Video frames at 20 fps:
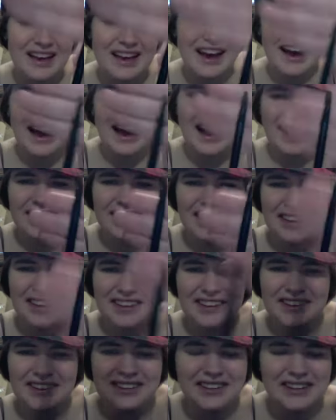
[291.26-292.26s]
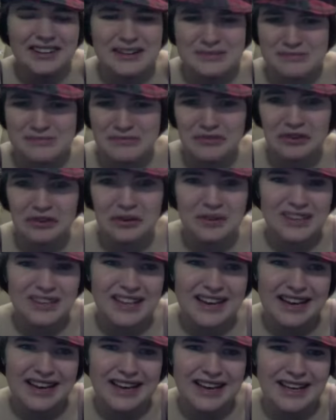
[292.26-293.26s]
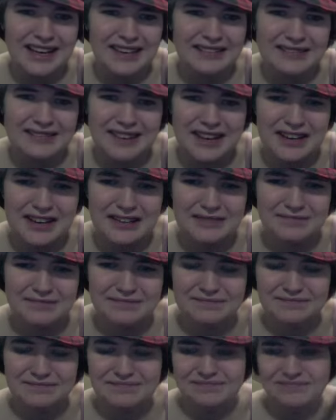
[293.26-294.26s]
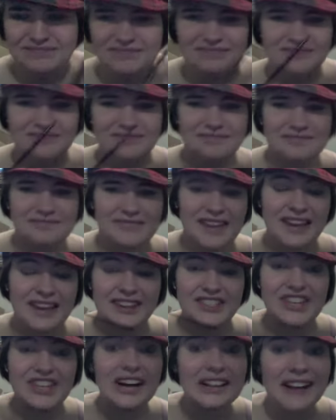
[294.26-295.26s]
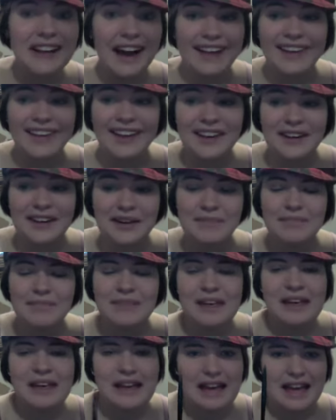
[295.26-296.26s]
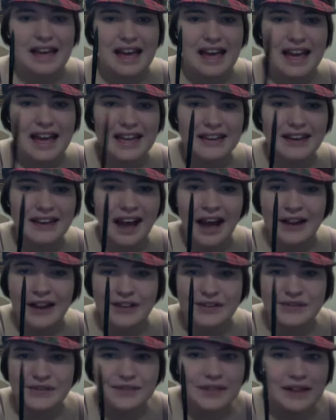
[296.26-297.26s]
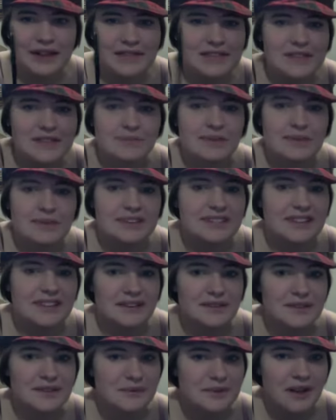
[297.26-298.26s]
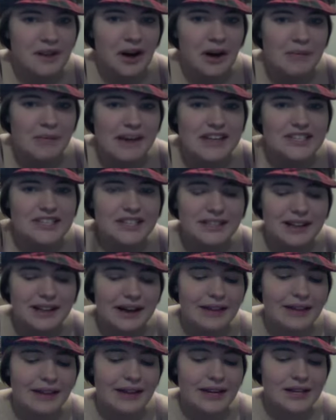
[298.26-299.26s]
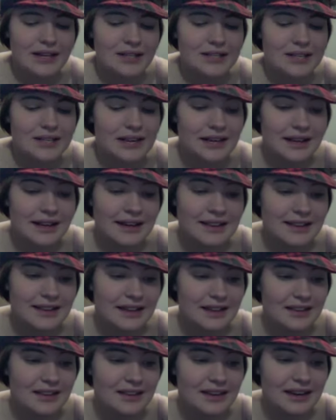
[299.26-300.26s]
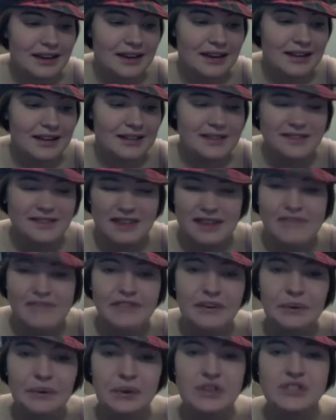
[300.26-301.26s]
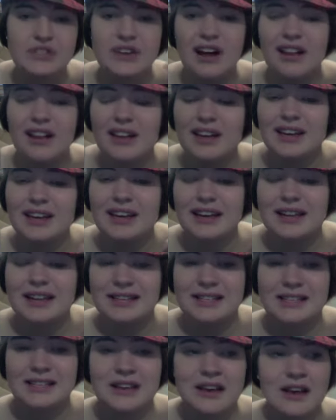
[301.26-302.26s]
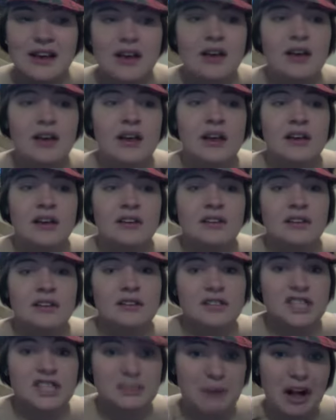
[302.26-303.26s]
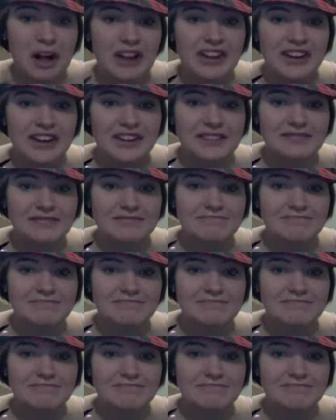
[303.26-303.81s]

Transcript: eyeliner, fluid line, like gel eyeliner. And I just love this brush. I use it with all my gel eyeliners, and I think that it's like fairly solid. It's smaller,